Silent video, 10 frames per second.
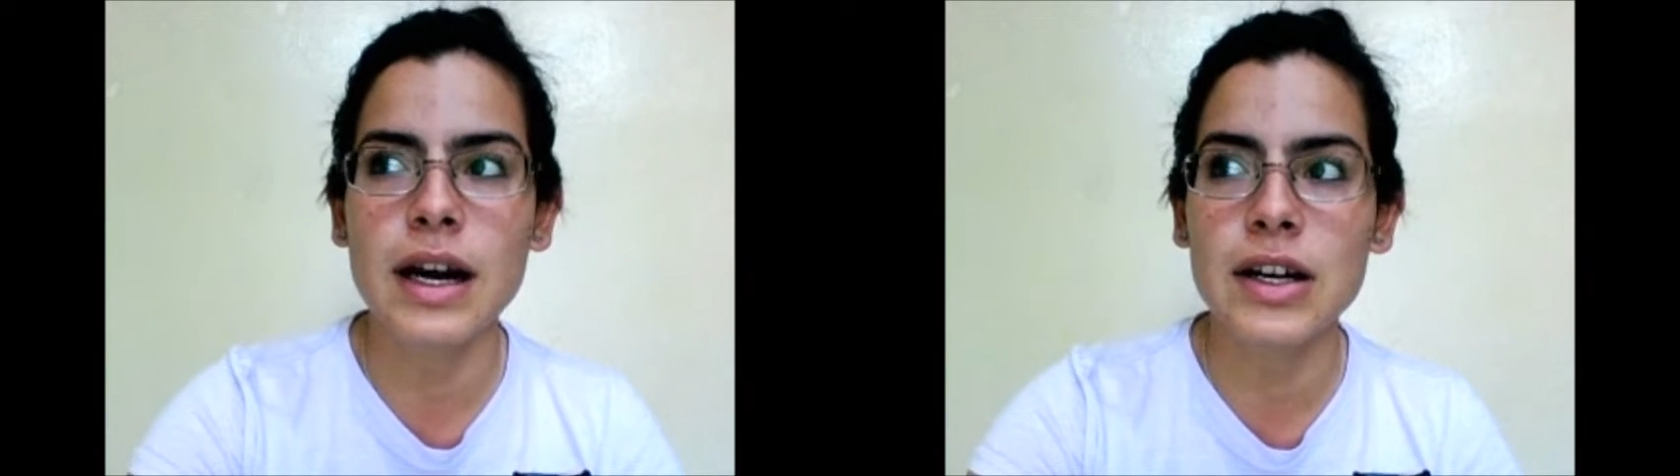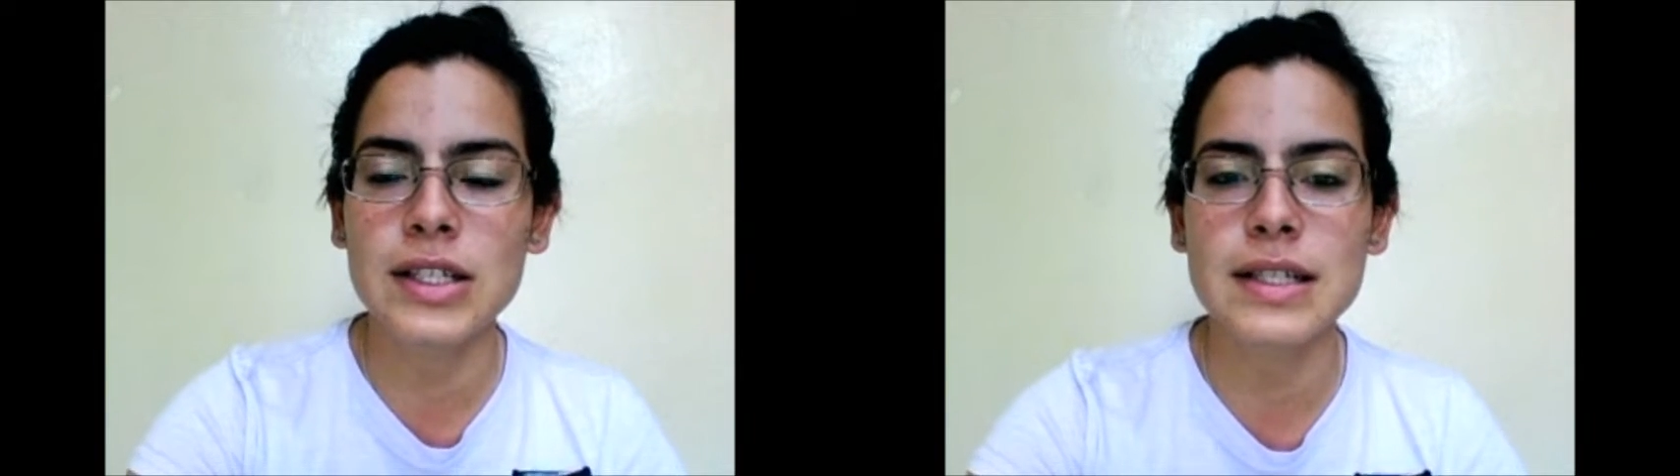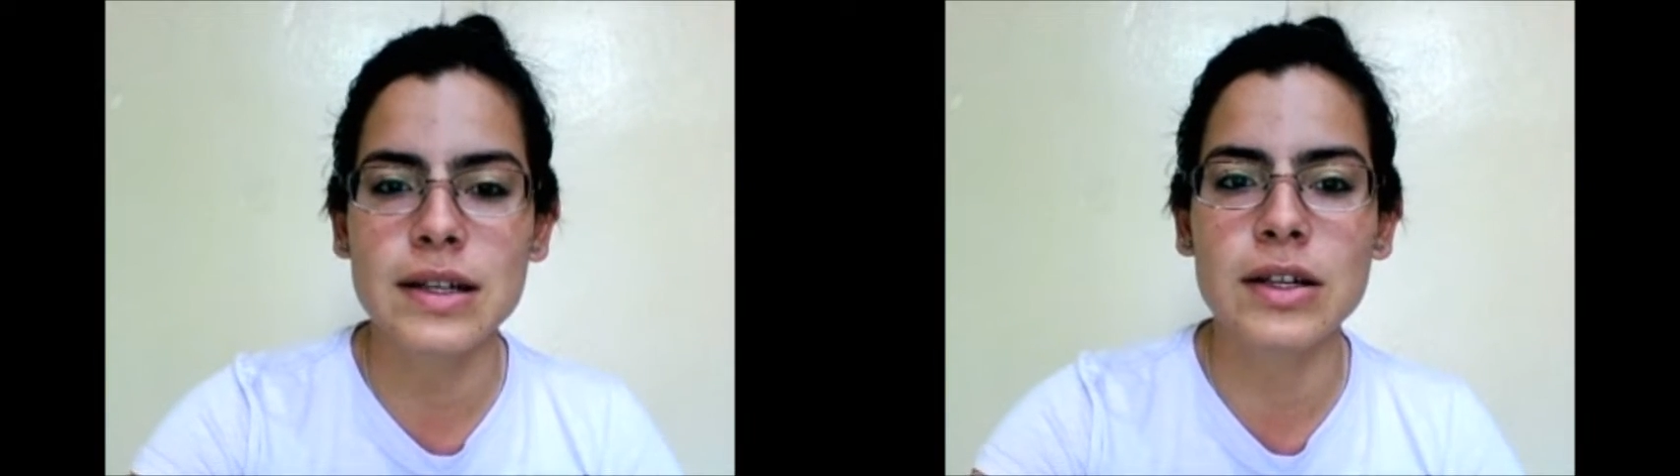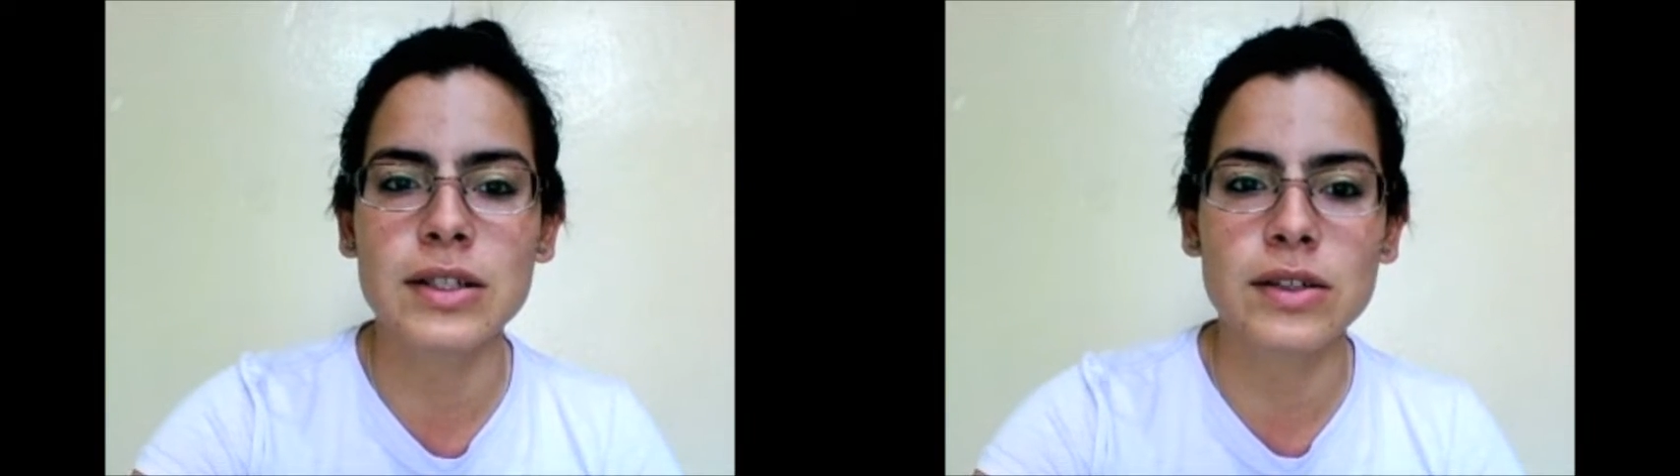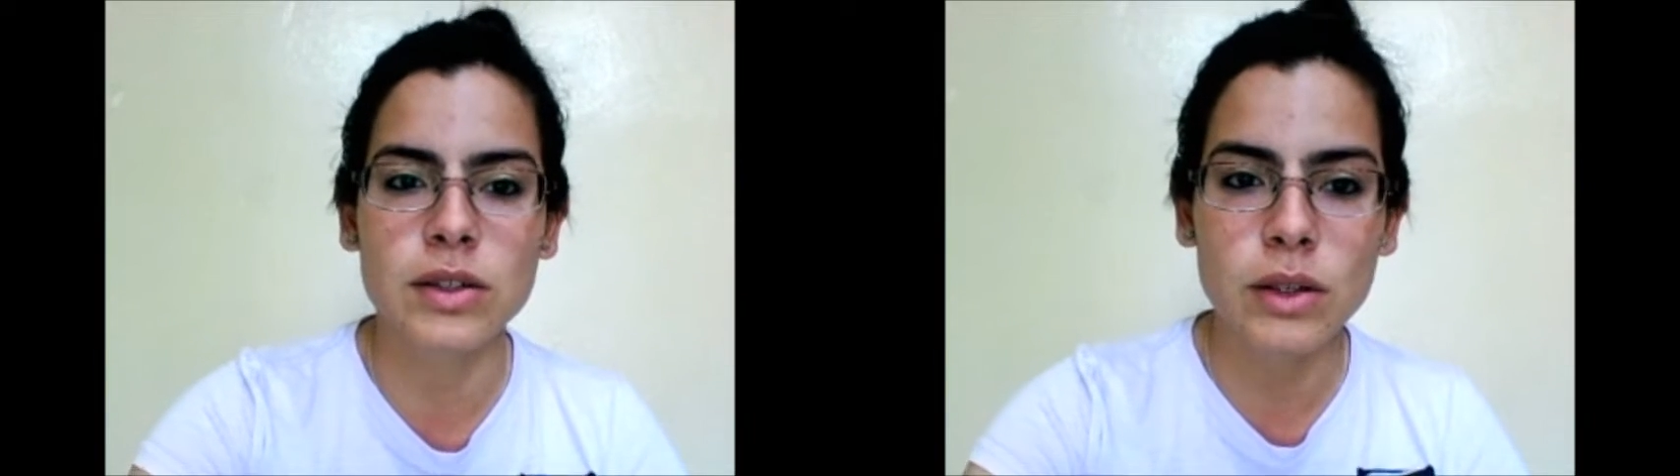are the
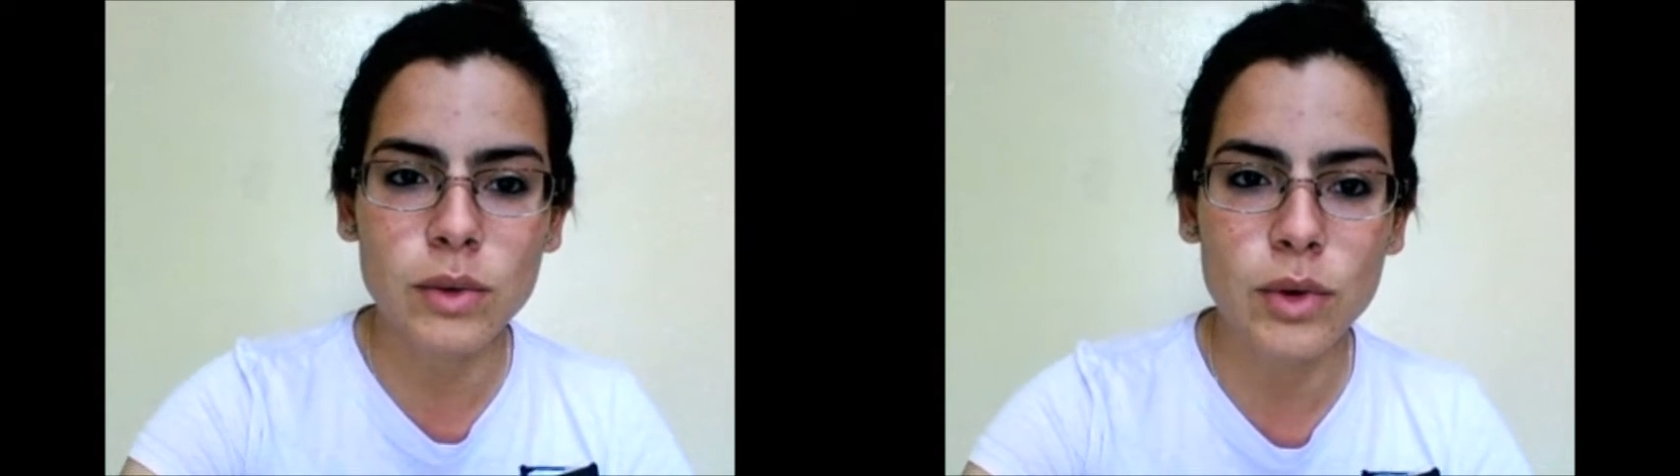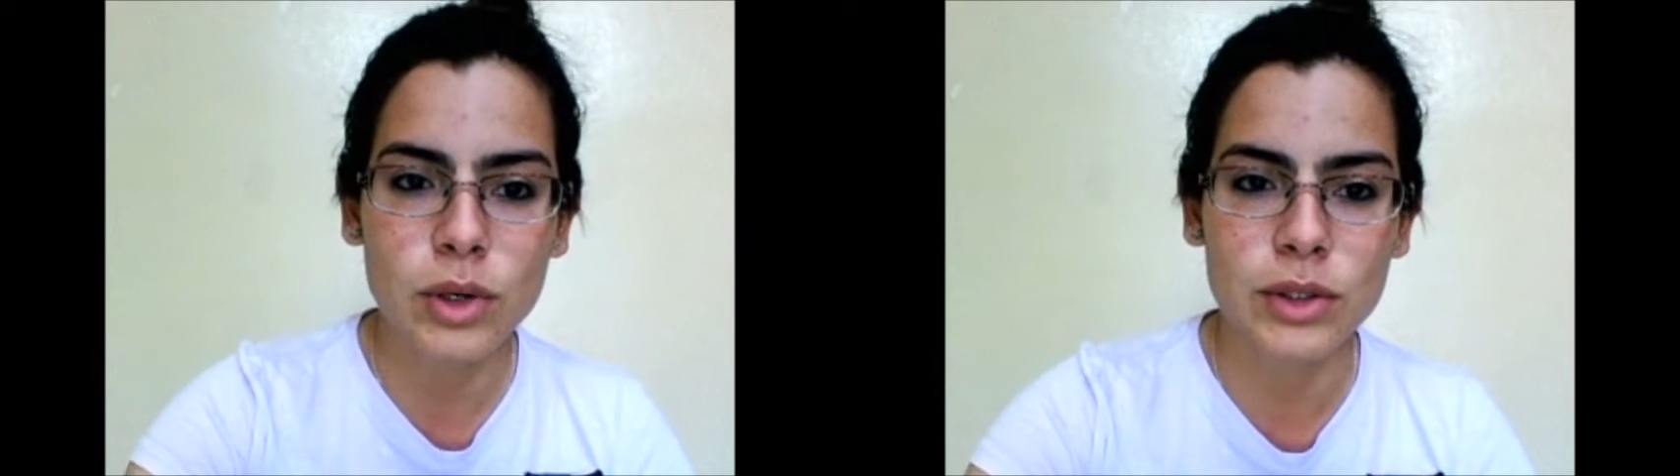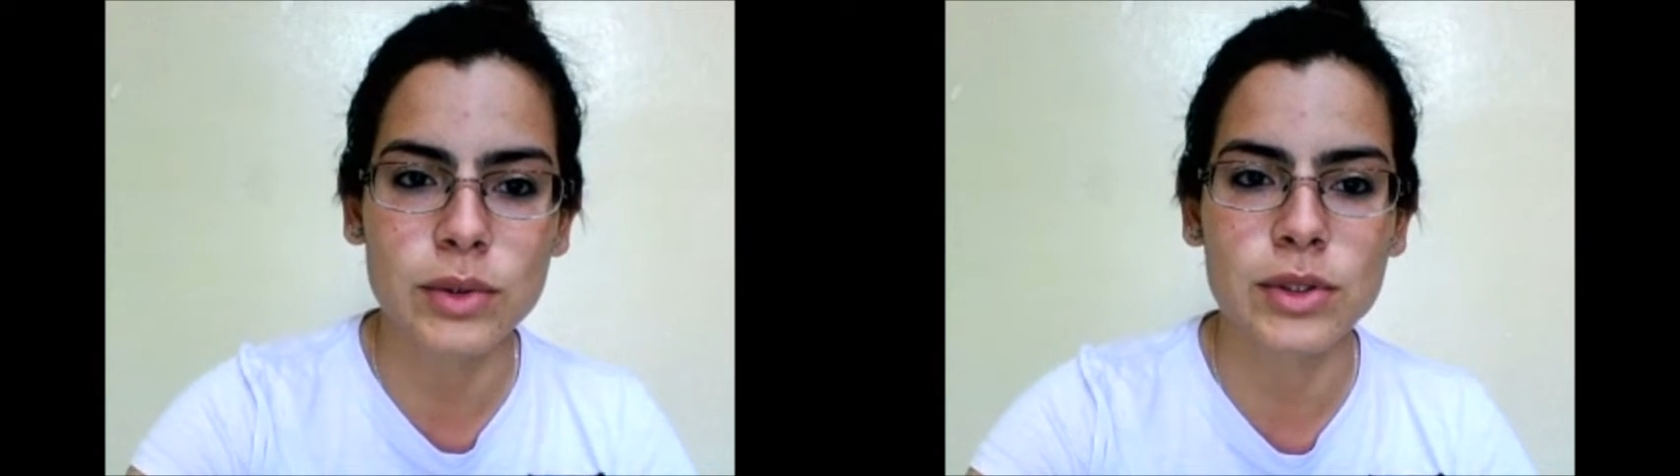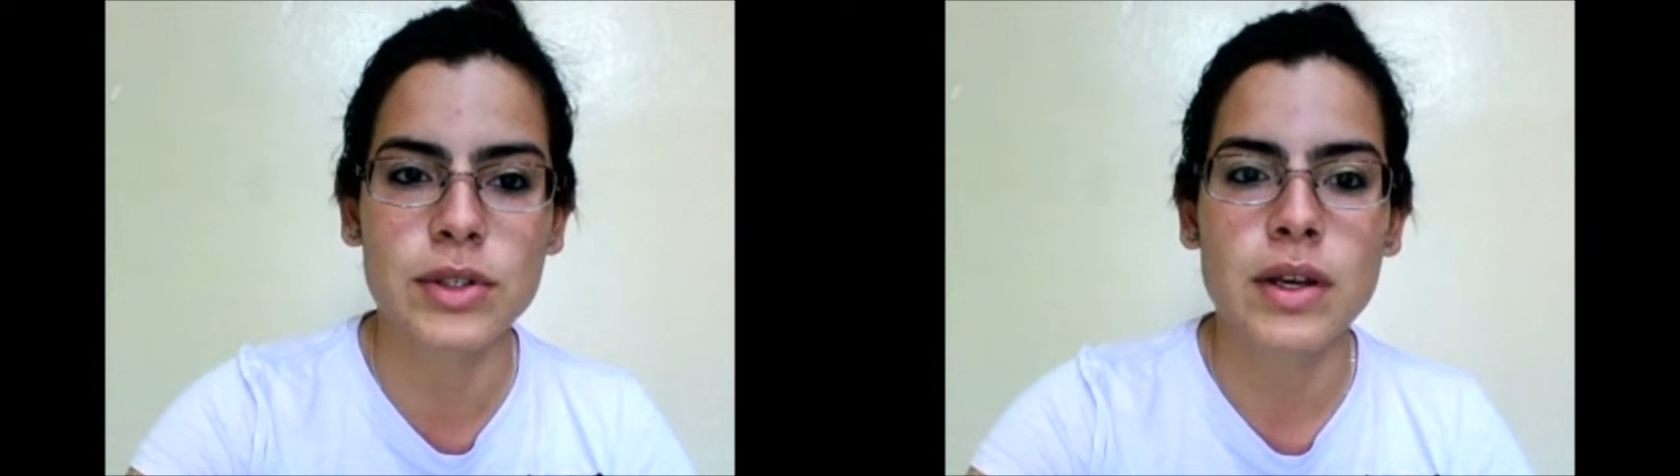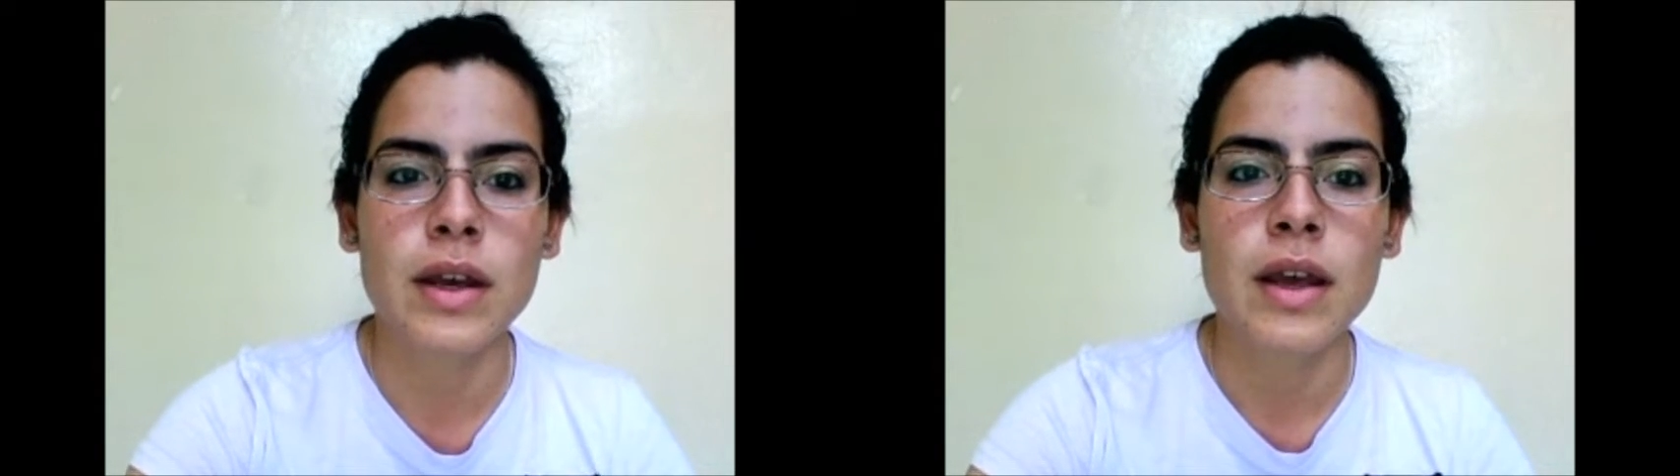starter cultures.